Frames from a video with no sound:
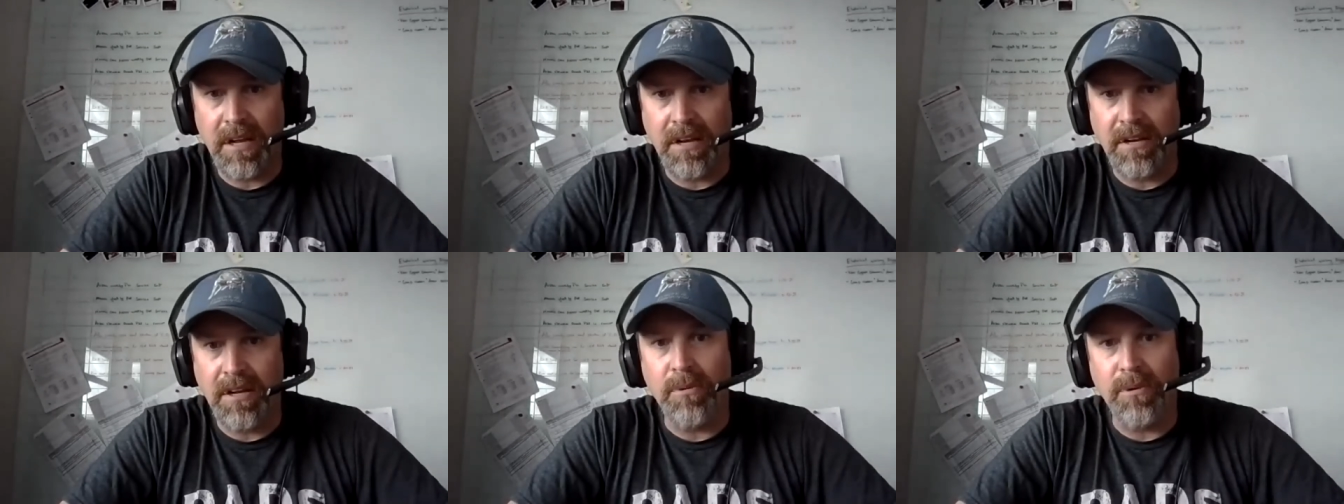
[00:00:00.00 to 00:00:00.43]

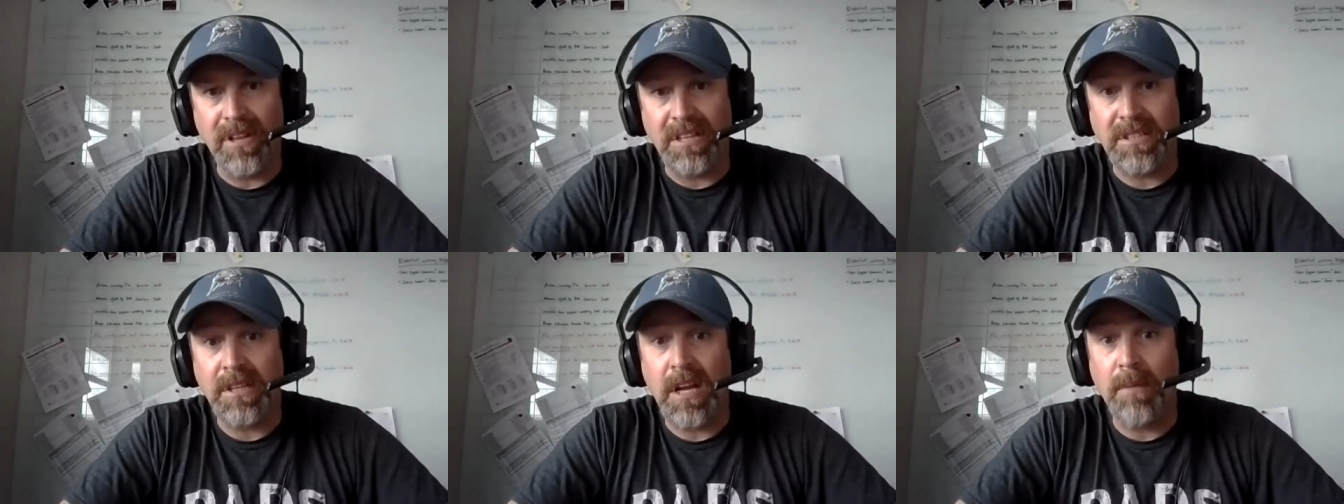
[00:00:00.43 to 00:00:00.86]
another one
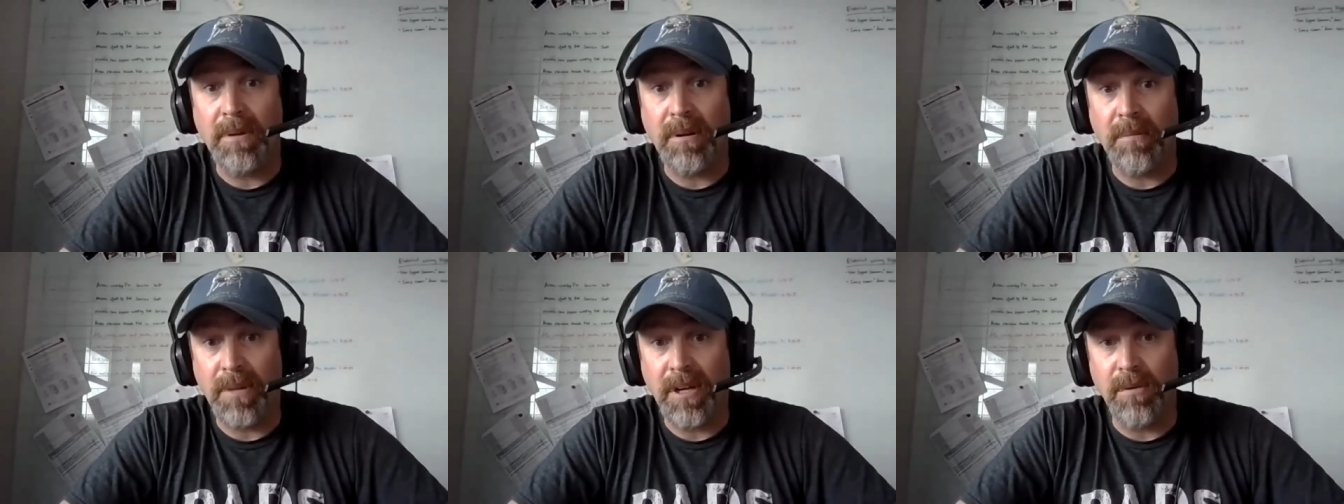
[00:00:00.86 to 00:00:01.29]
that's coming
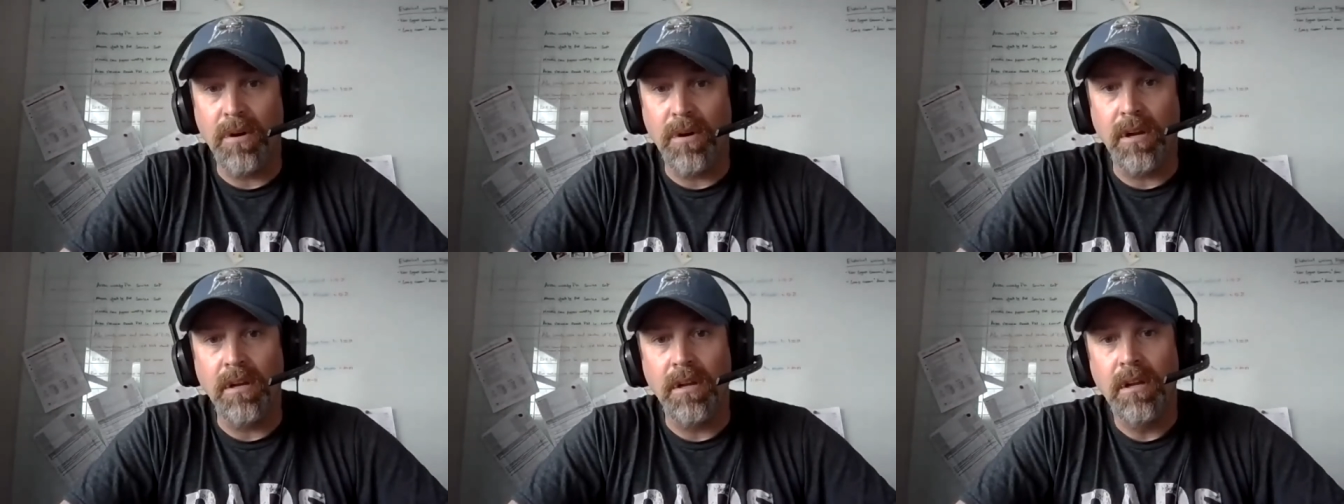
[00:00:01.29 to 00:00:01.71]
a big
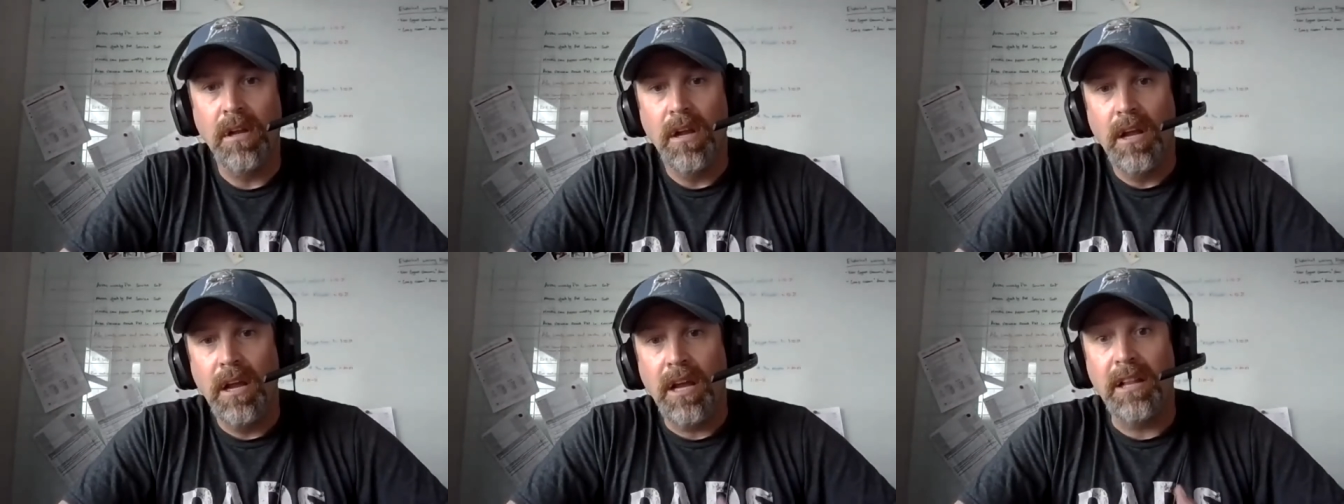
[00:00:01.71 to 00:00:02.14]
one
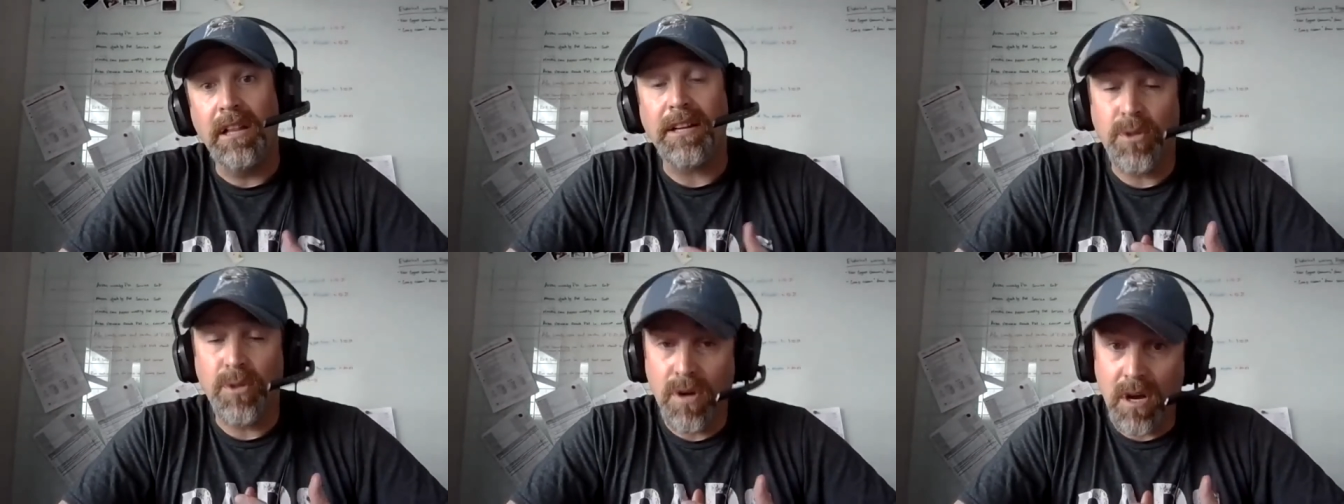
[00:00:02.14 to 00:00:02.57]
and
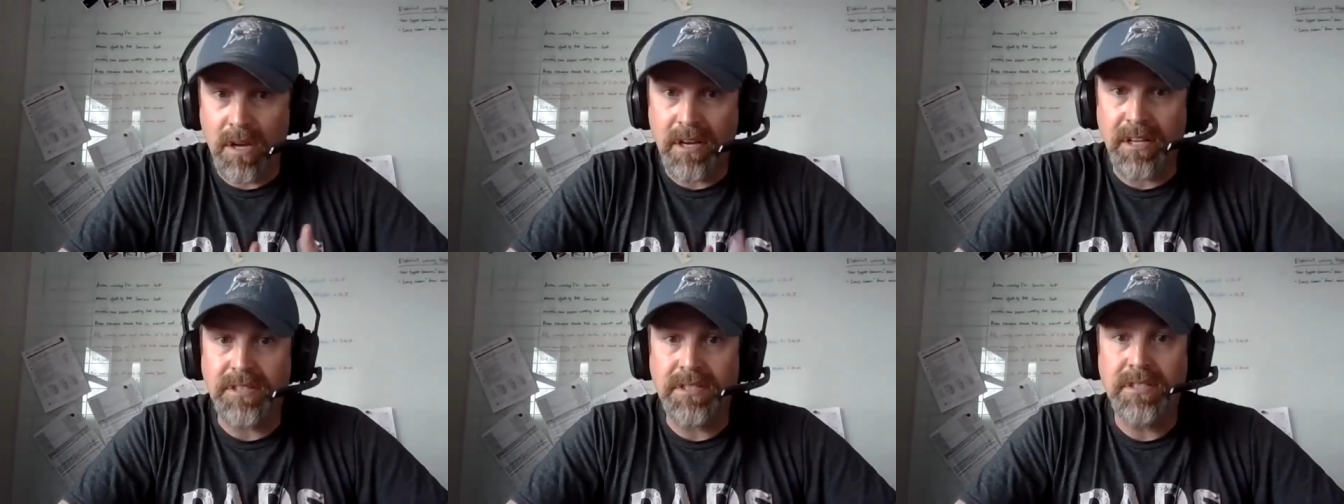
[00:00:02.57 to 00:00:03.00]

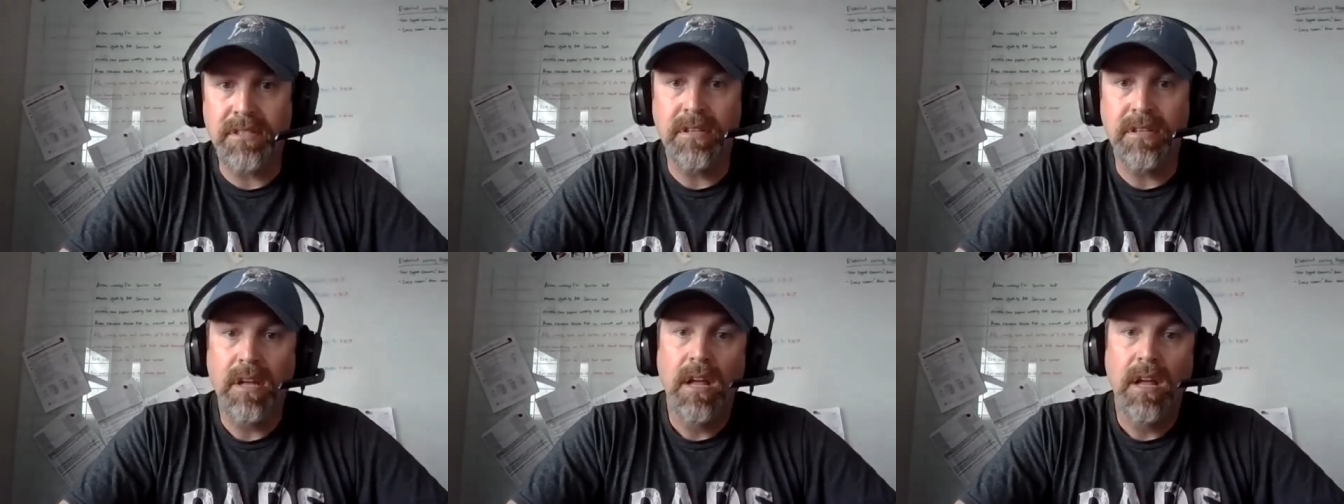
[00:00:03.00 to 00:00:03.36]
electronics